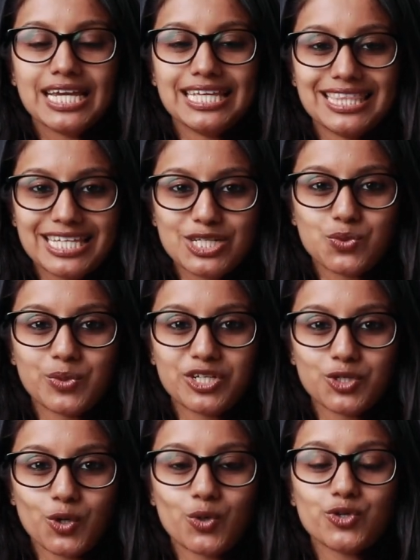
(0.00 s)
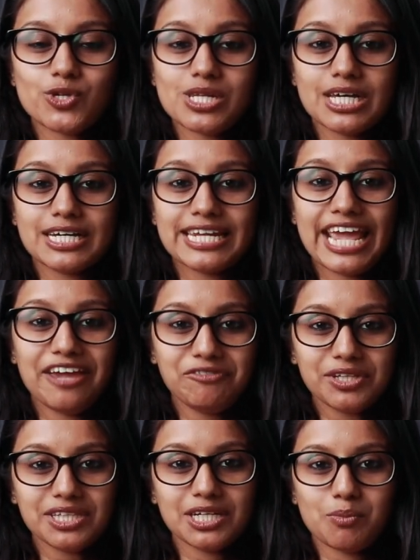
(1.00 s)
In this video, you'll learn
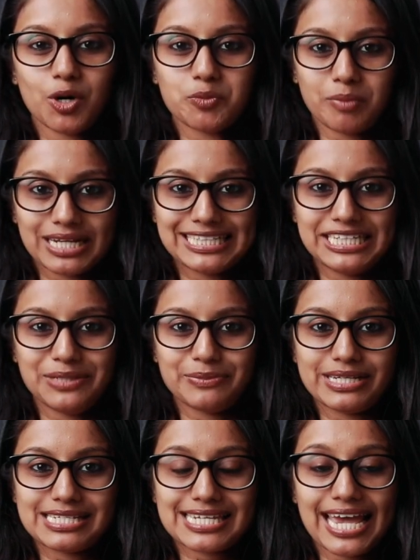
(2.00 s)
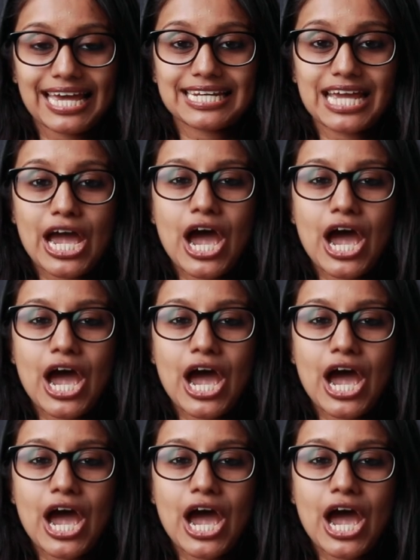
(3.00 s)
everything about bulk emails and